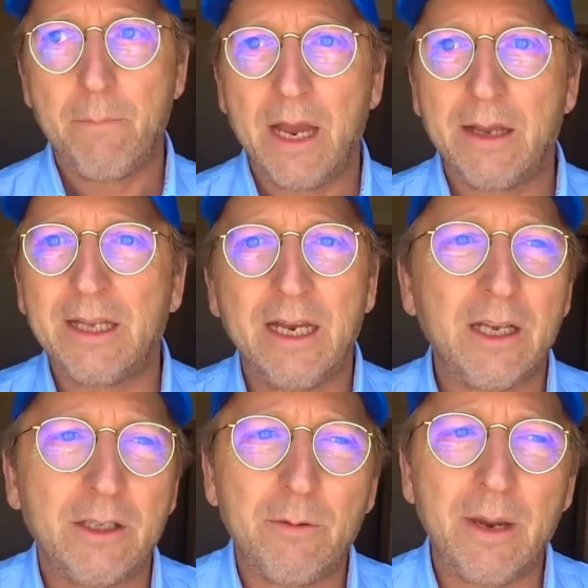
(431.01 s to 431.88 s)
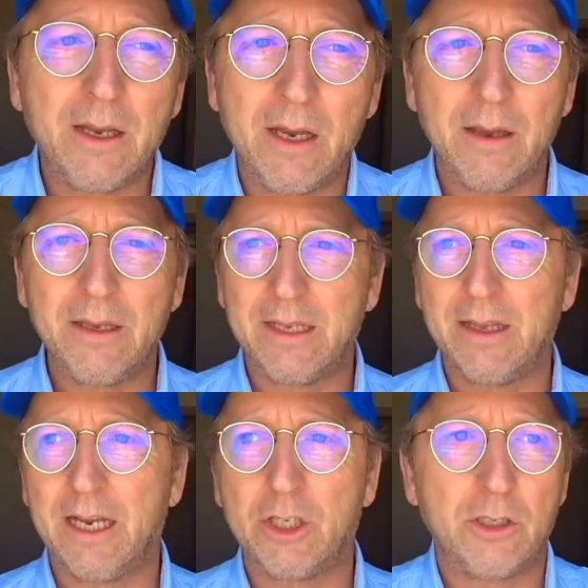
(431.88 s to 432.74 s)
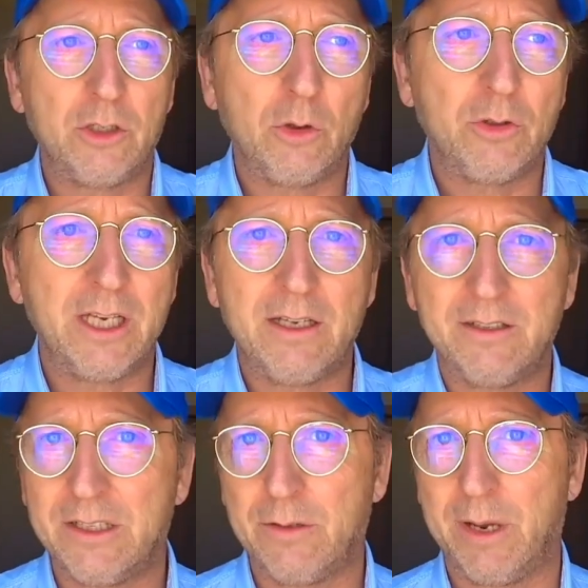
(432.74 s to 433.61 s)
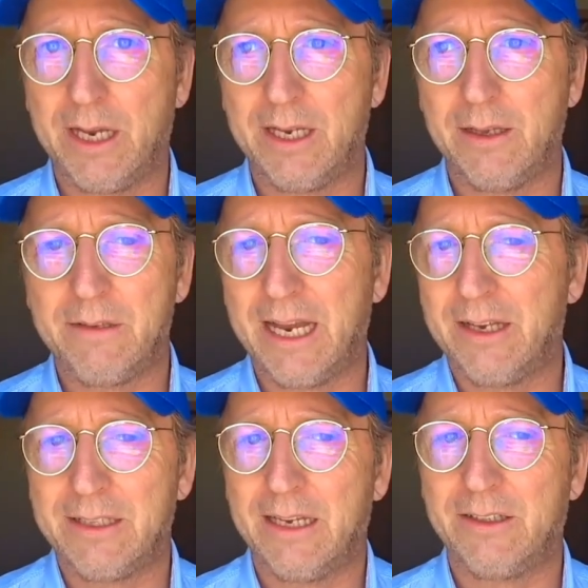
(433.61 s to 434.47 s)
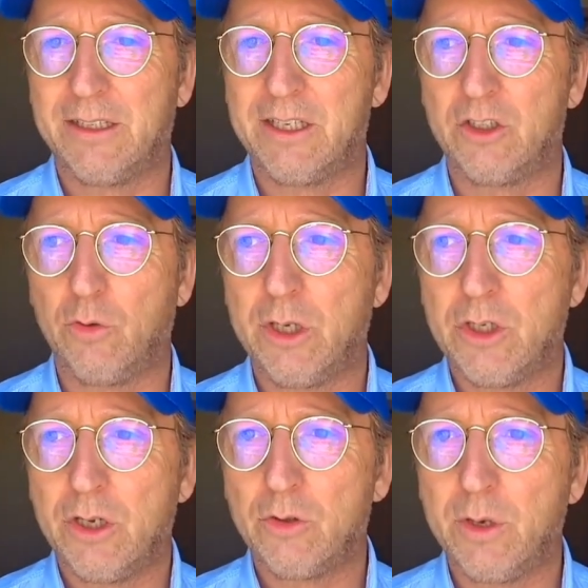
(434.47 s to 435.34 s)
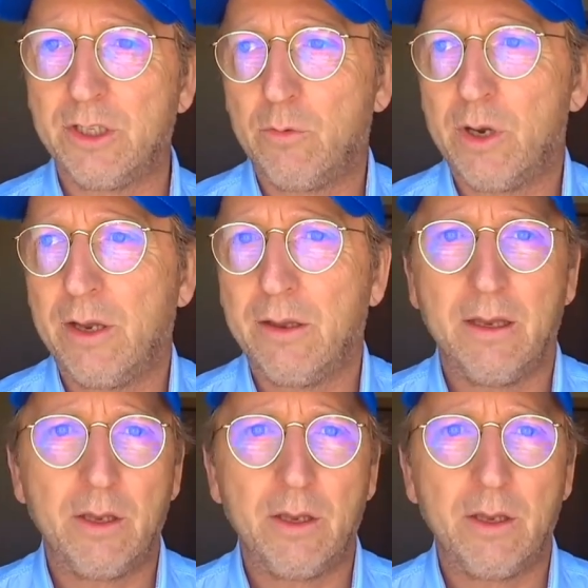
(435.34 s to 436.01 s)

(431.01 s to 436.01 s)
But I think it doesn't matter. Then they just do citizens' money. Yes, that's the situation in 21.